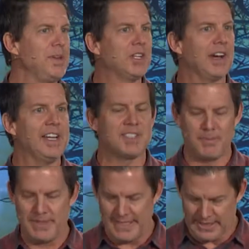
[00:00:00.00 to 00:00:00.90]
it be great to
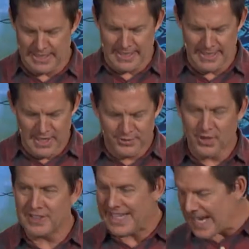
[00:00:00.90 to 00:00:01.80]
be uh,
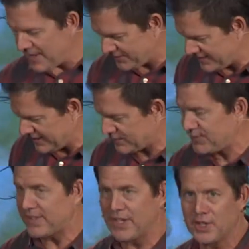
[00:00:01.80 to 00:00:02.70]
sarcastic,
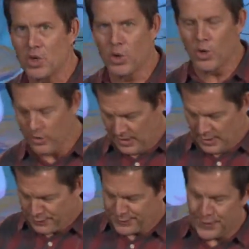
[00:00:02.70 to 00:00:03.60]
cynical,
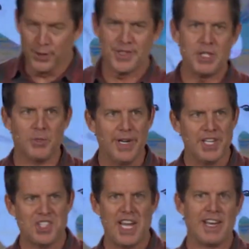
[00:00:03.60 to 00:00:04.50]
filthy
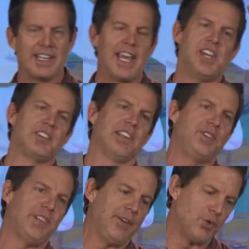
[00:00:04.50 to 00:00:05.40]
rich, and occasionally
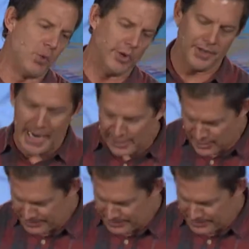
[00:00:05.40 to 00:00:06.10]
save the world? Iron